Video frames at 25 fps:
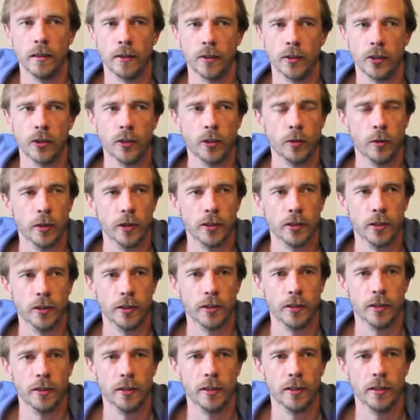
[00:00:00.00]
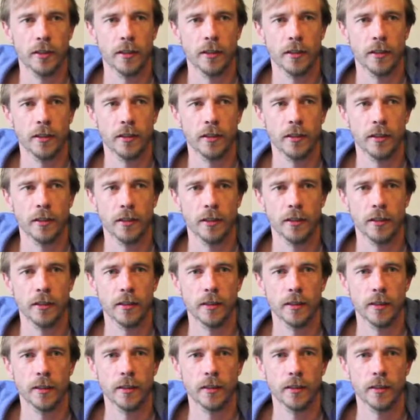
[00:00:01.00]
It's a good question.
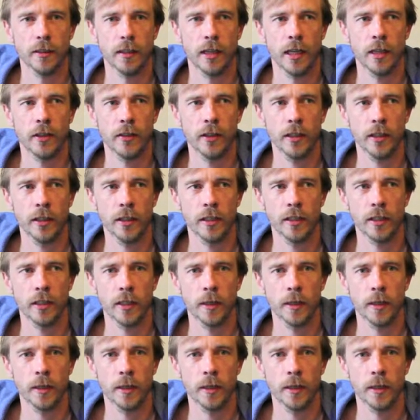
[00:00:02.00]
I think